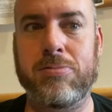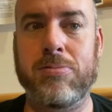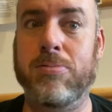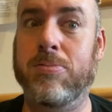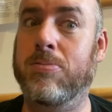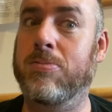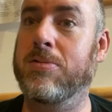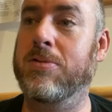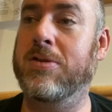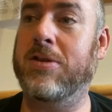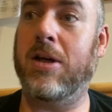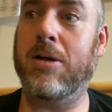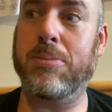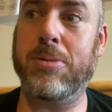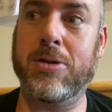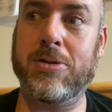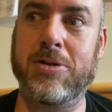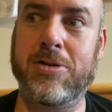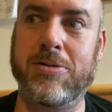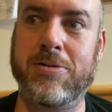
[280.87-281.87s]

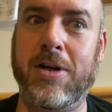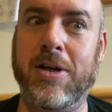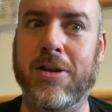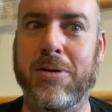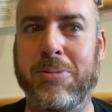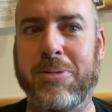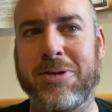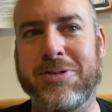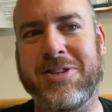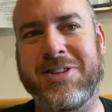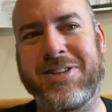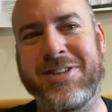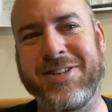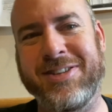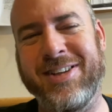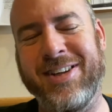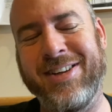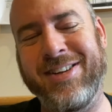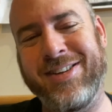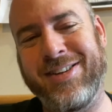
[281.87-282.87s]
sailboats, regular boats.
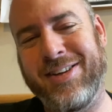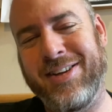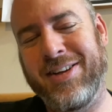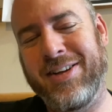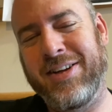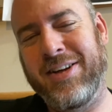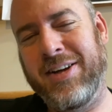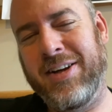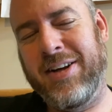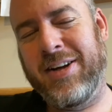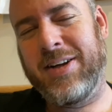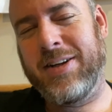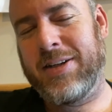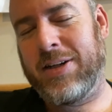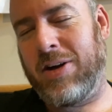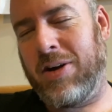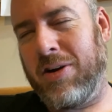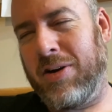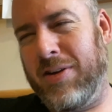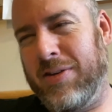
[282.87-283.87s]

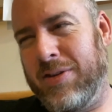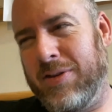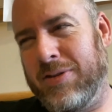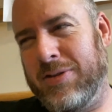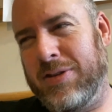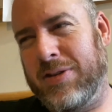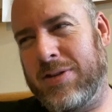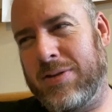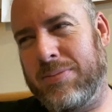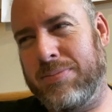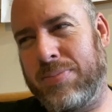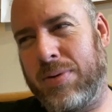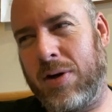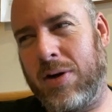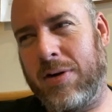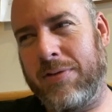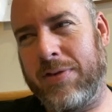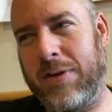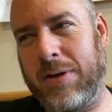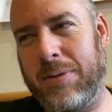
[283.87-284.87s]
All those are part
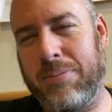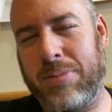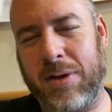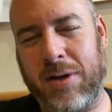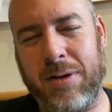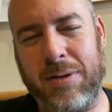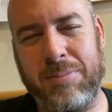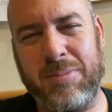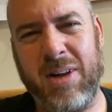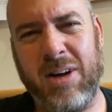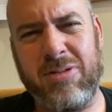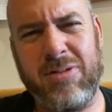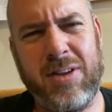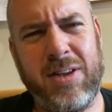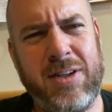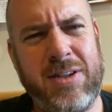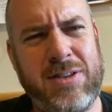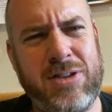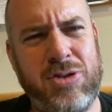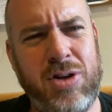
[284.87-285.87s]
of it, but I'm not really
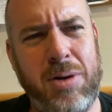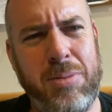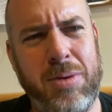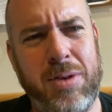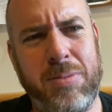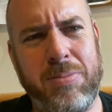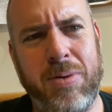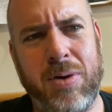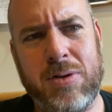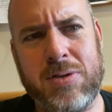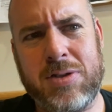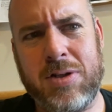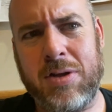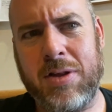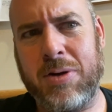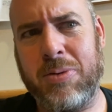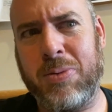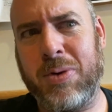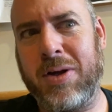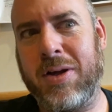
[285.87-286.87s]
describing the boats all
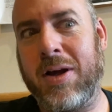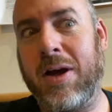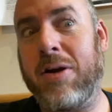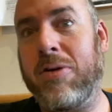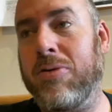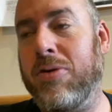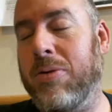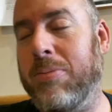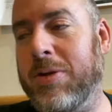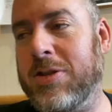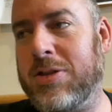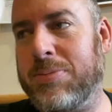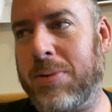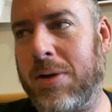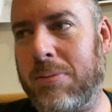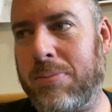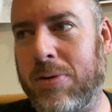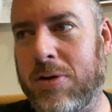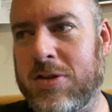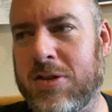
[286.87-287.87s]
that well. I don't know much
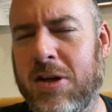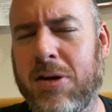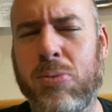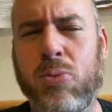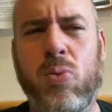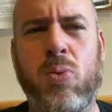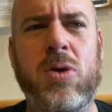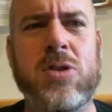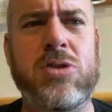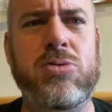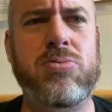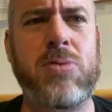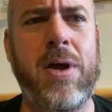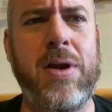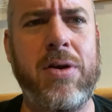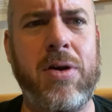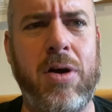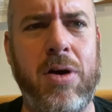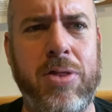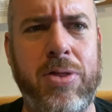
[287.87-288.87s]
about boats. I once read
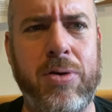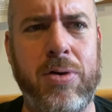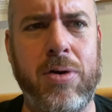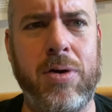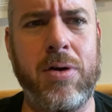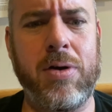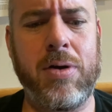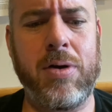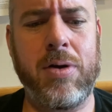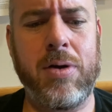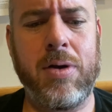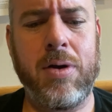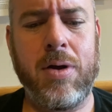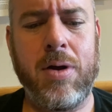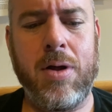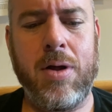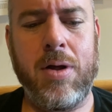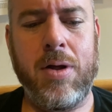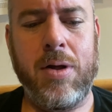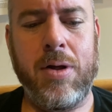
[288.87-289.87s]
an author
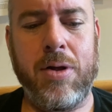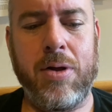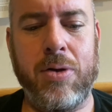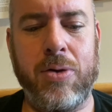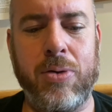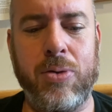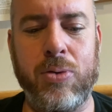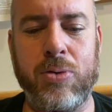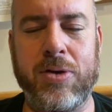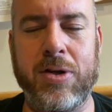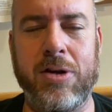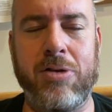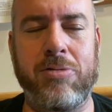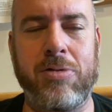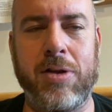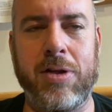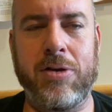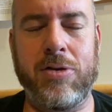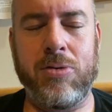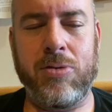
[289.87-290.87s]
who didn't
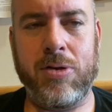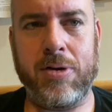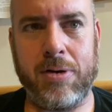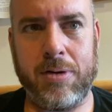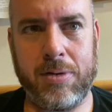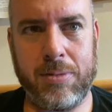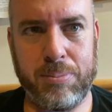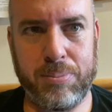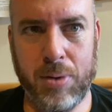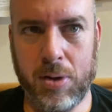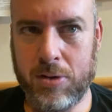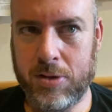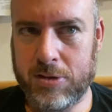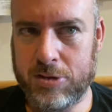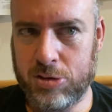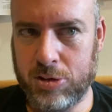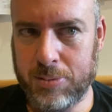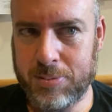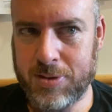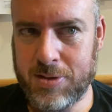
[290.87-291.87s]
really do their boat
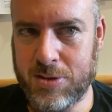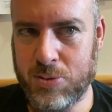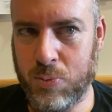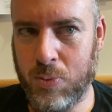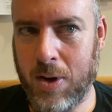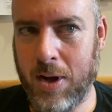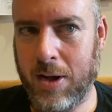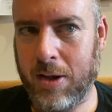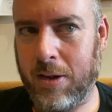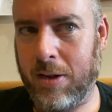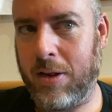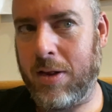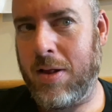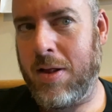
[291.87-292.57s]
descriptions well,